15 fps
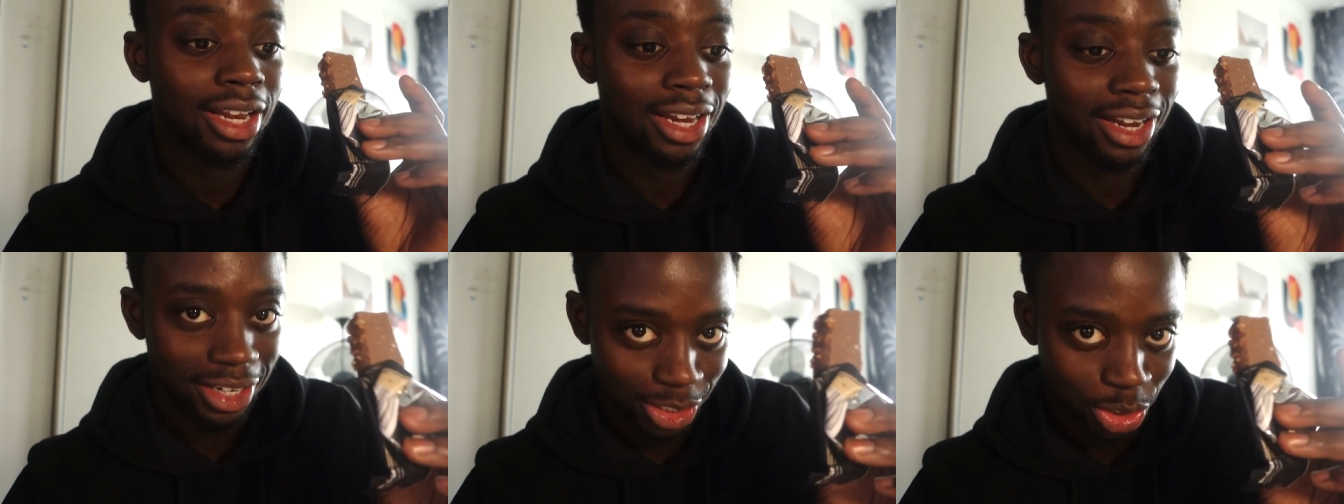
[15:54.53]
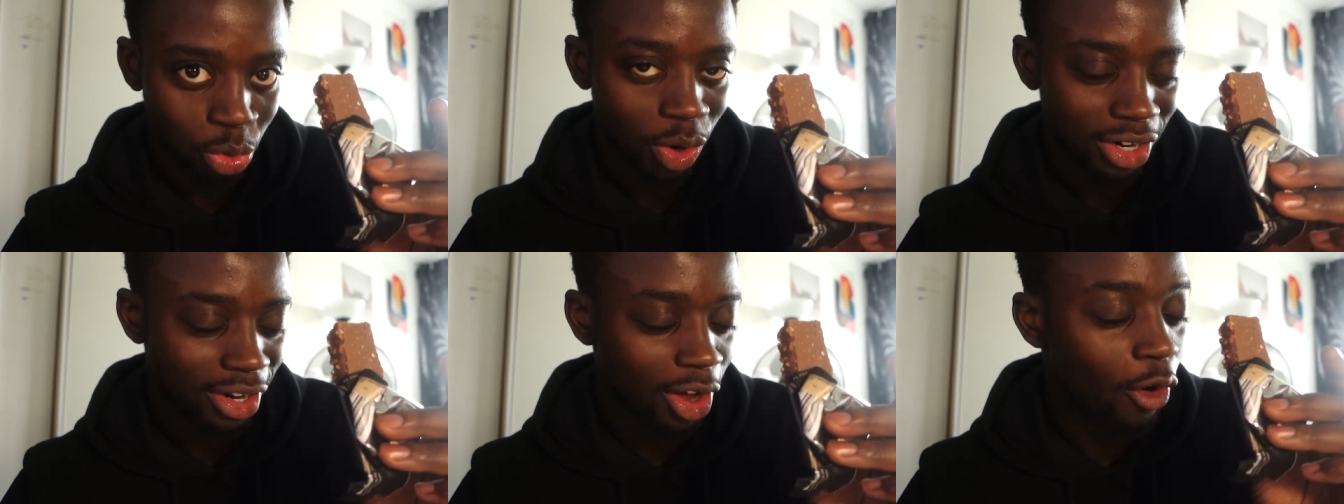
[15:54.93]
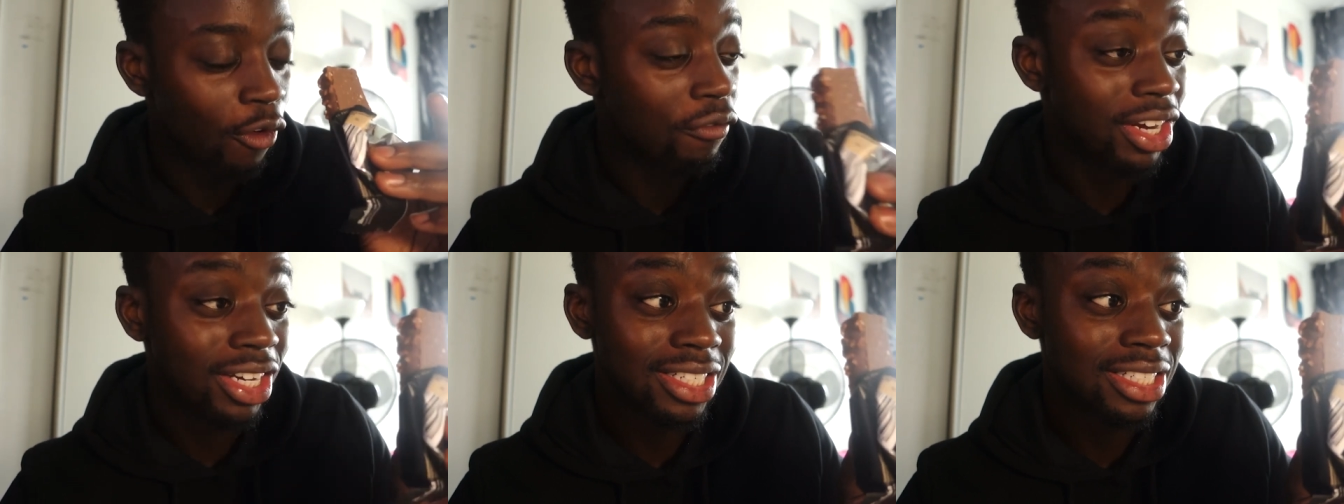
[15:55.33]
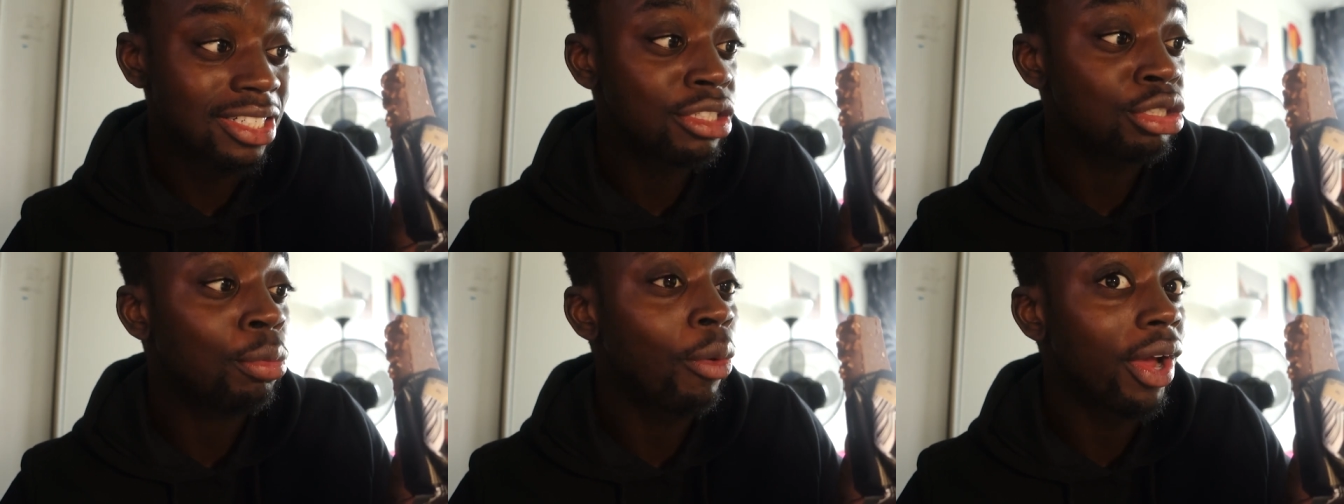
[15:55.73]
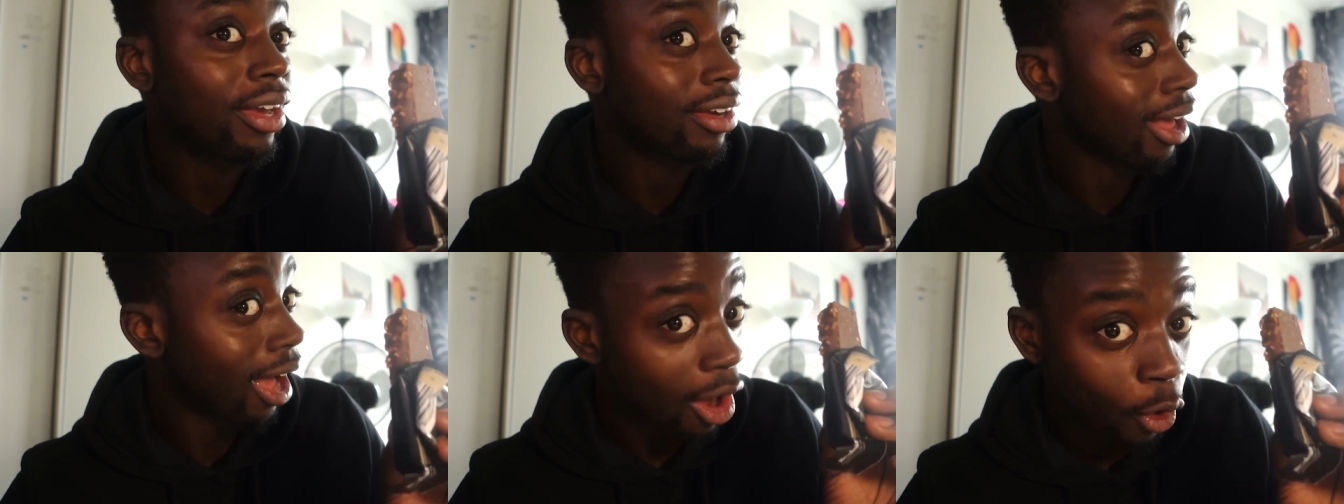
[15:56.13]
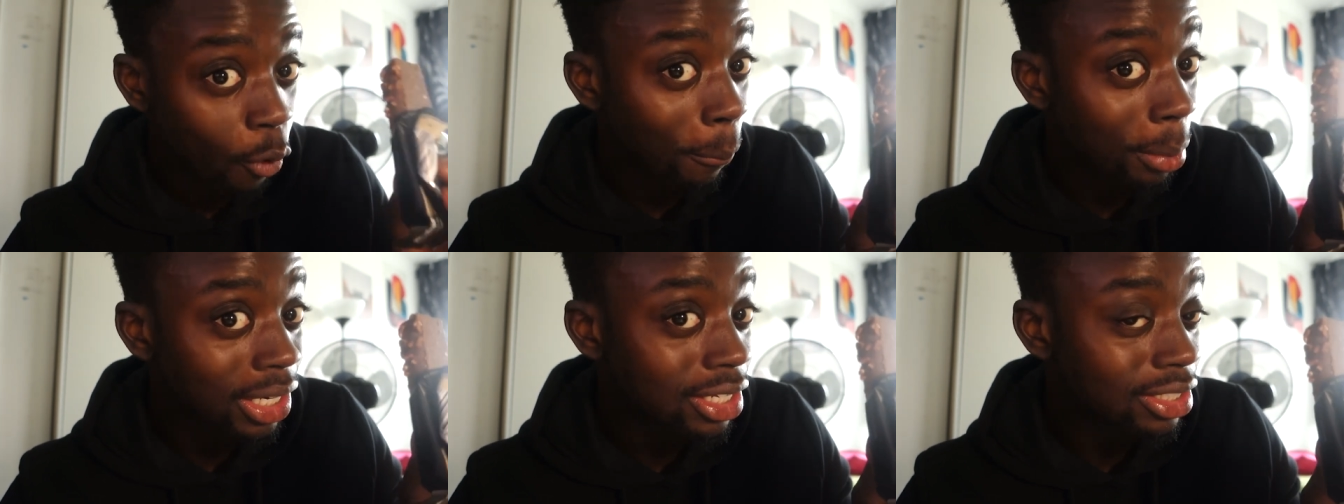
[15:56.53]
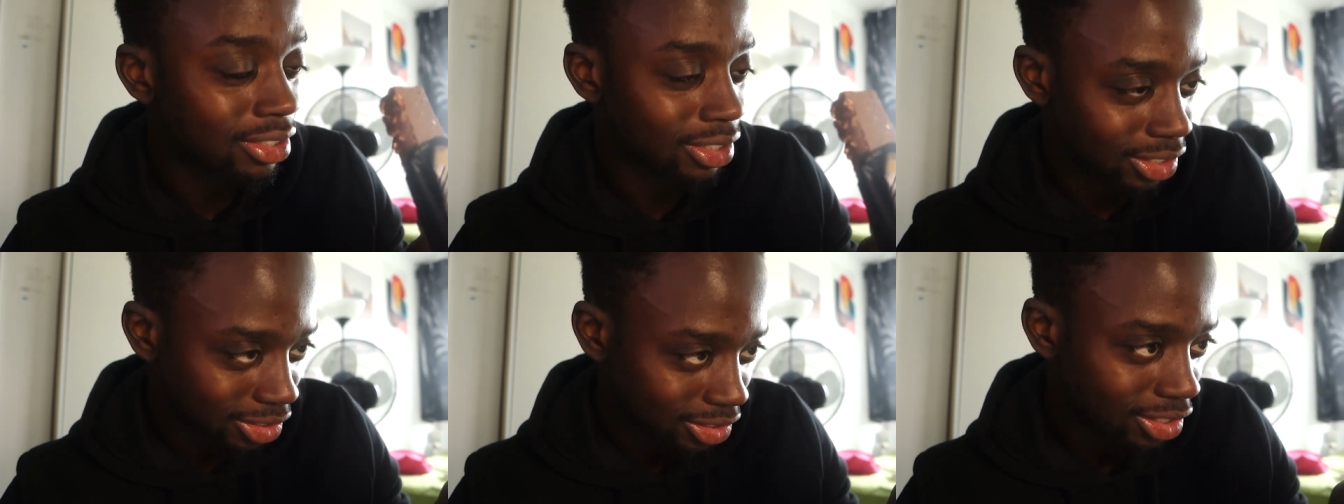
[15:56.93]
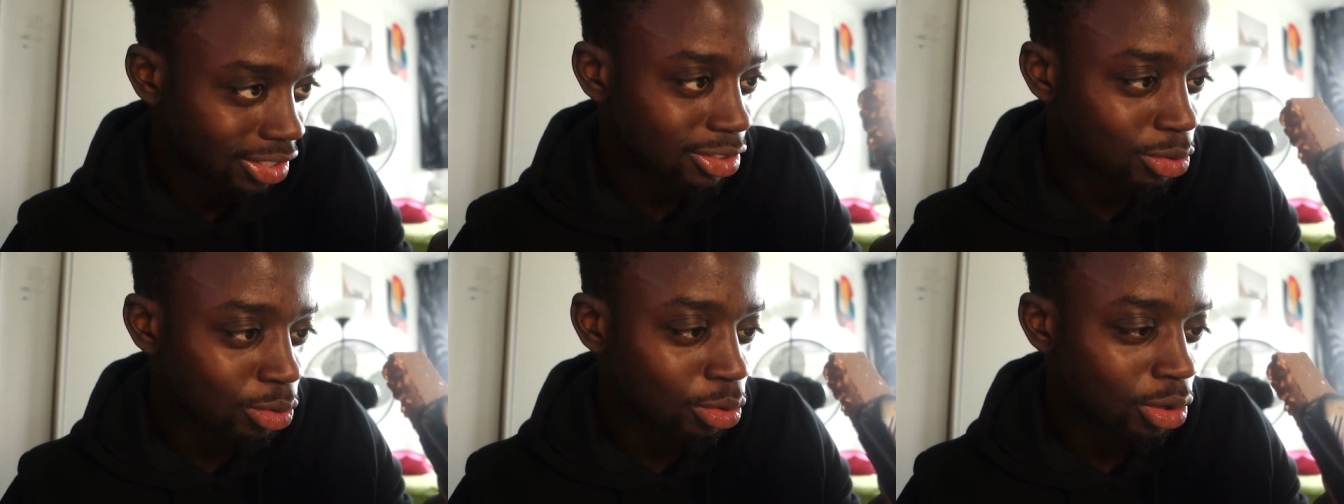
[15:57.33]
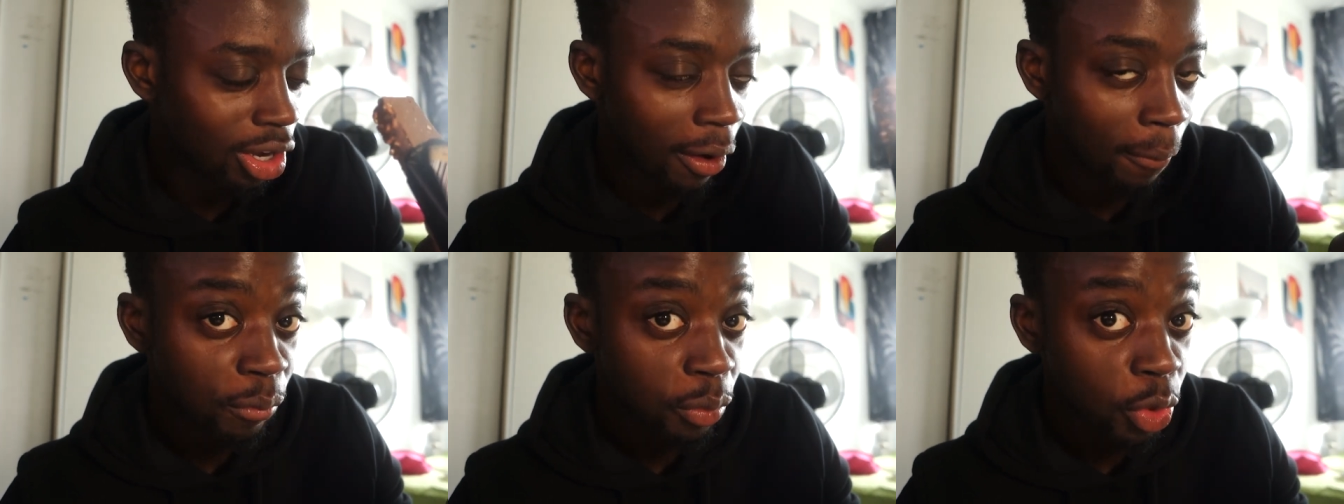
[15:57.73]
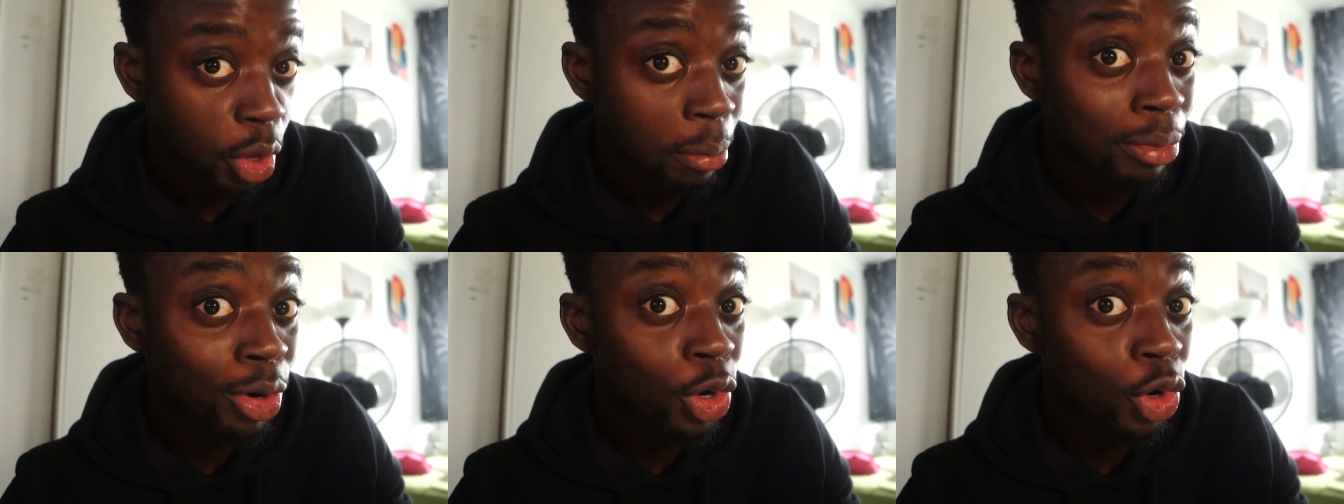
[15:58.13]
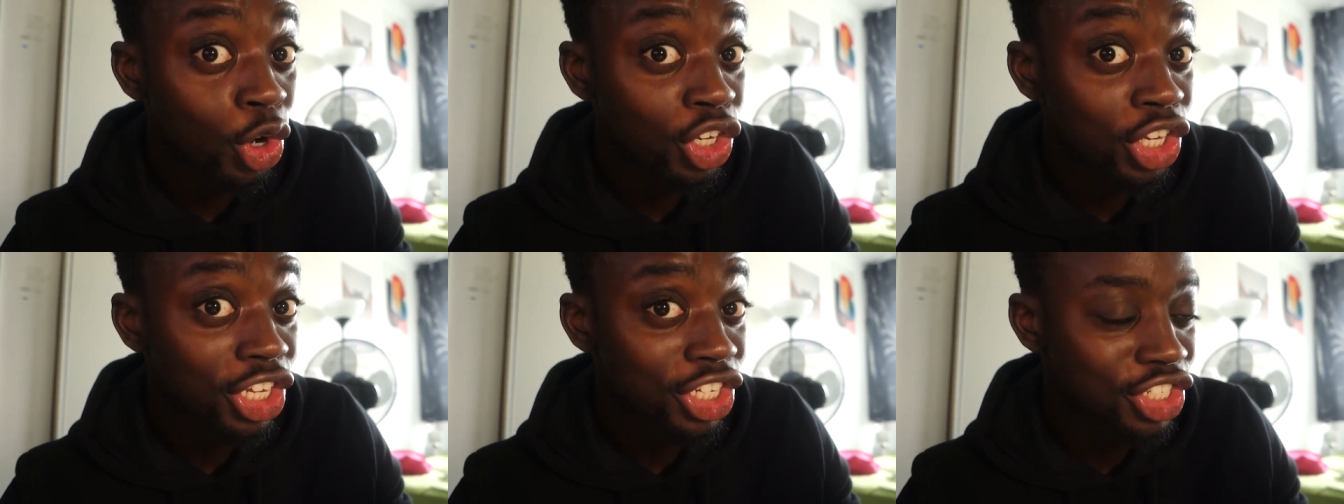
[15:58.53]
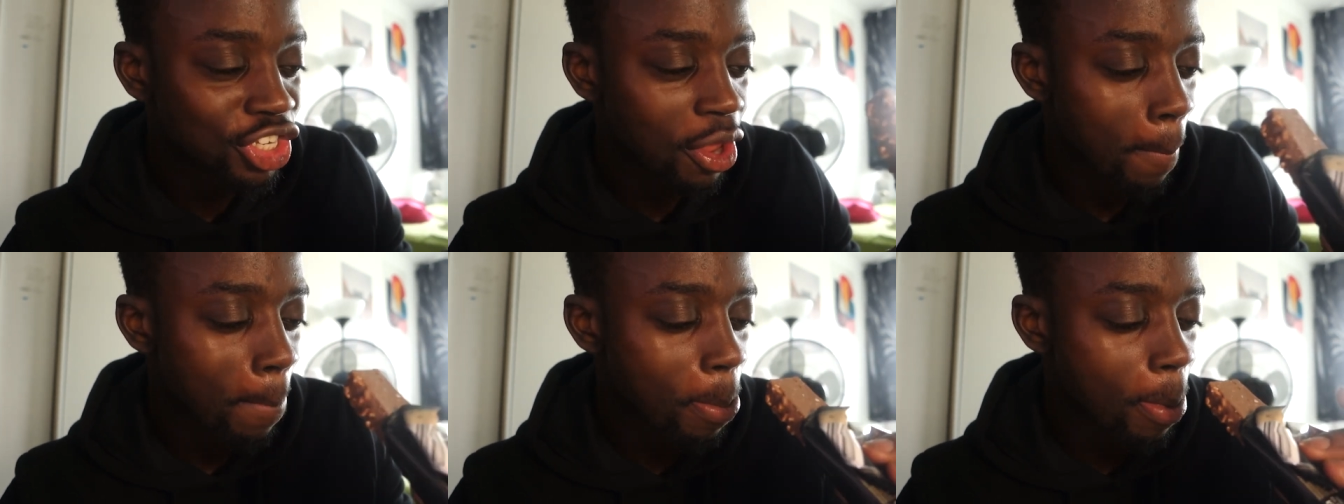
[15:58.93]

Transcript: Now this one, hopefully it doesn't disappoint. I hope it doesn't. Let's let's do a product test.